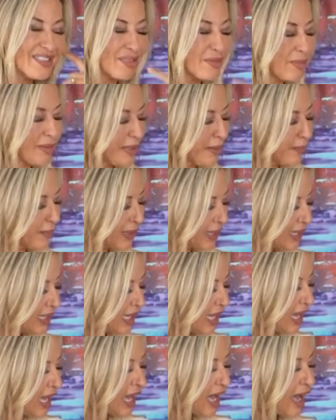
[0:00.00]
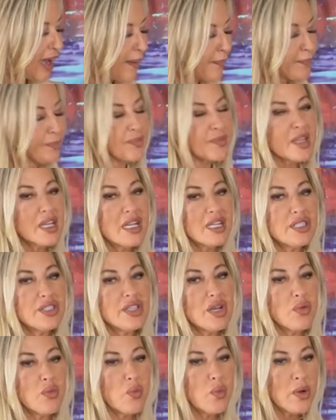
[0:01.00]
a little bit. But um,
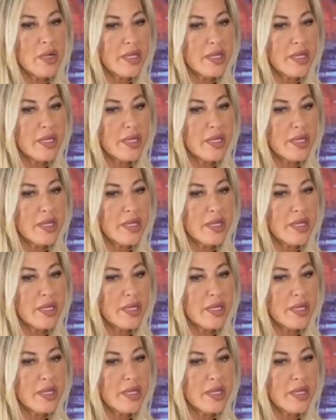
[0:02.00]
so,